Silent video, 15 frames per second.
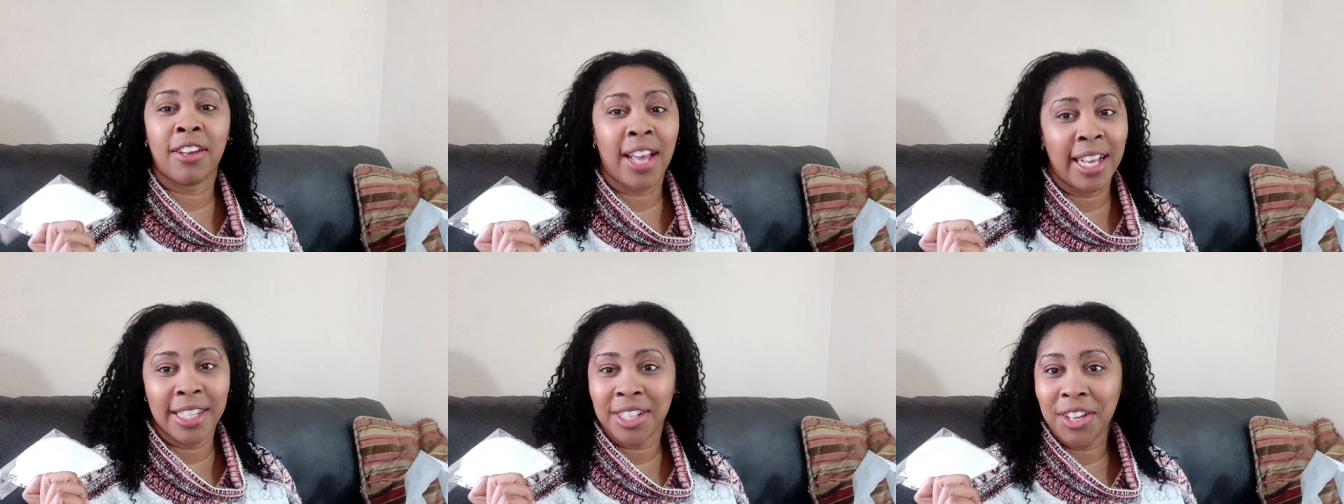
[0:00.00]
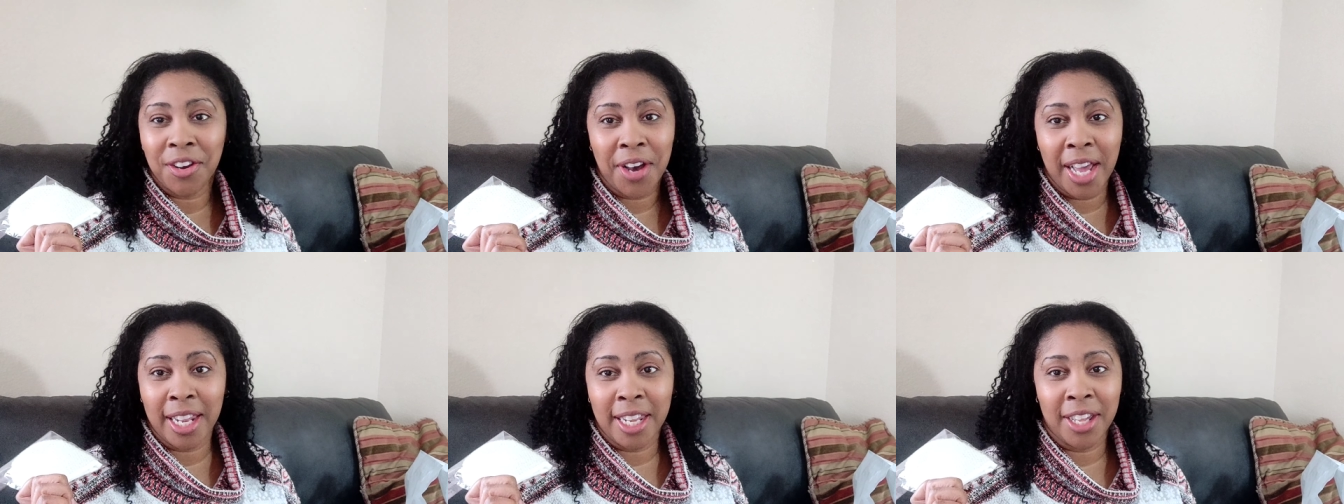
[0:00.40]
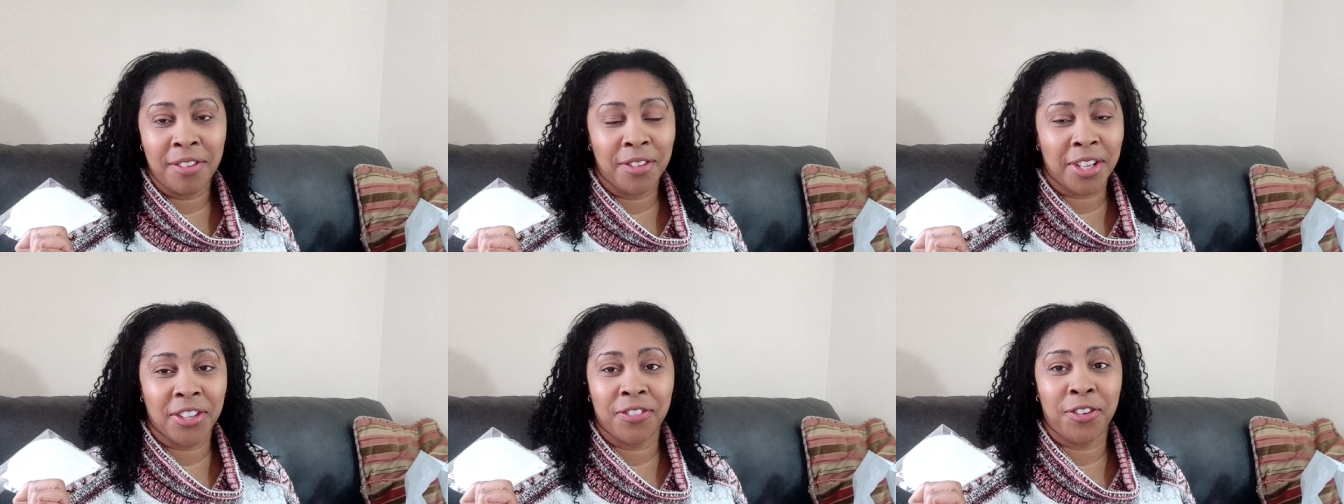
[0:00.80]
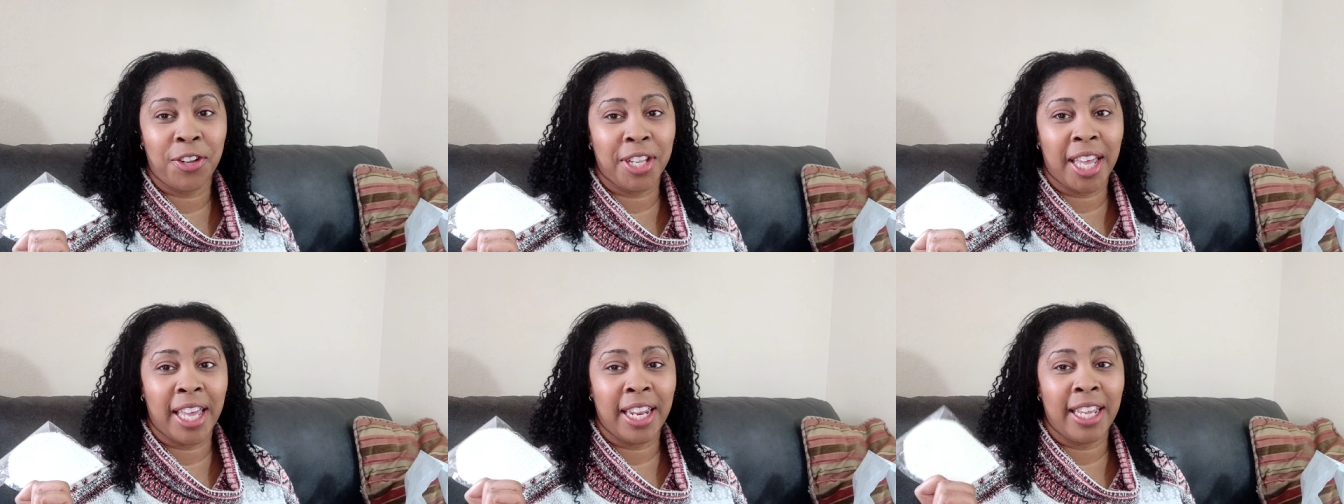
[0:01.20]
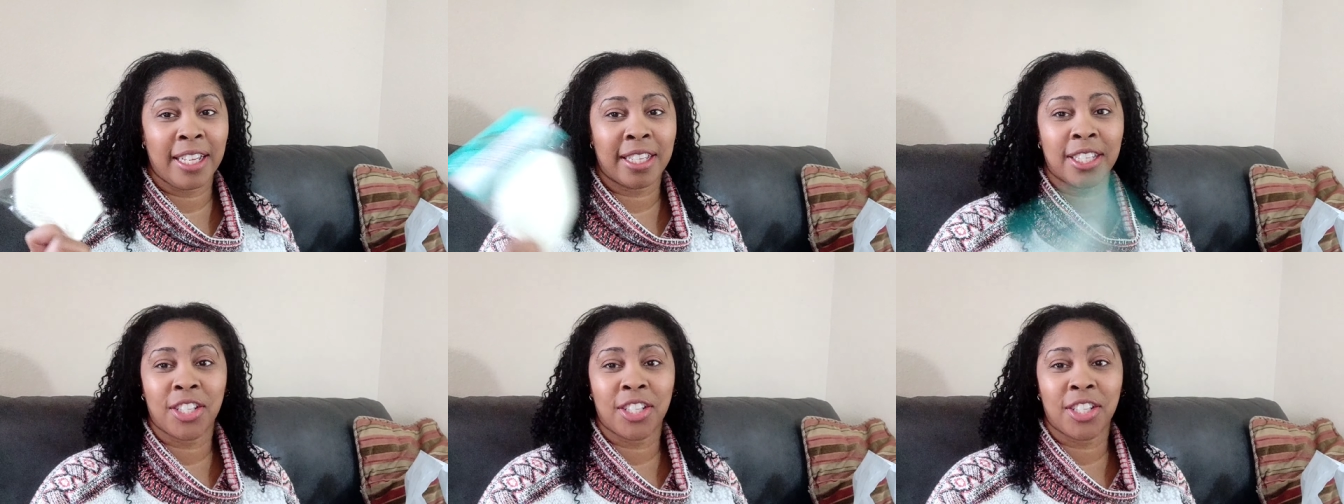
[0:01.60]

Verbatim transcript: You guys know I love exfoliating,